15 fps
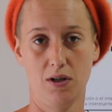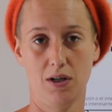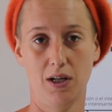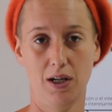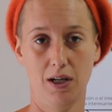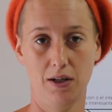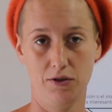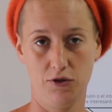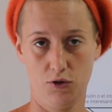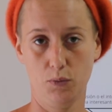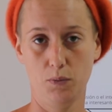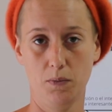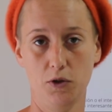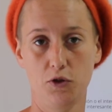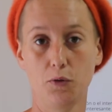
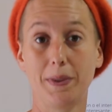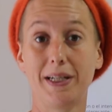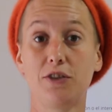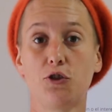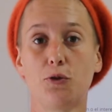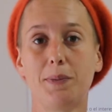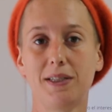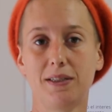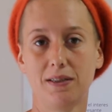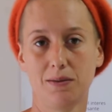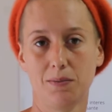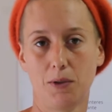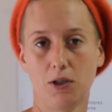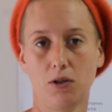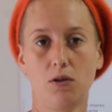to base your business
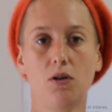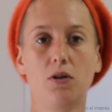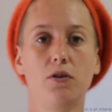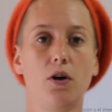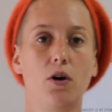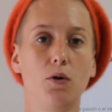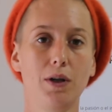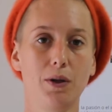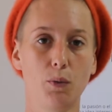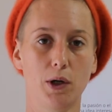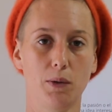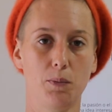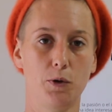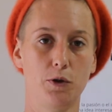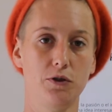model on only
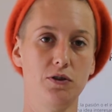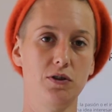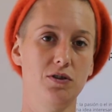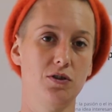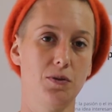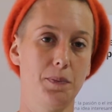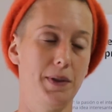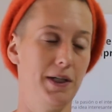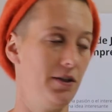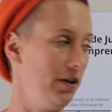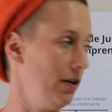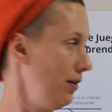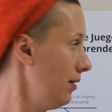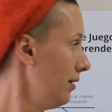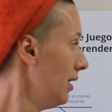one person's
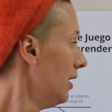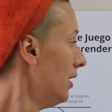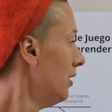opinion.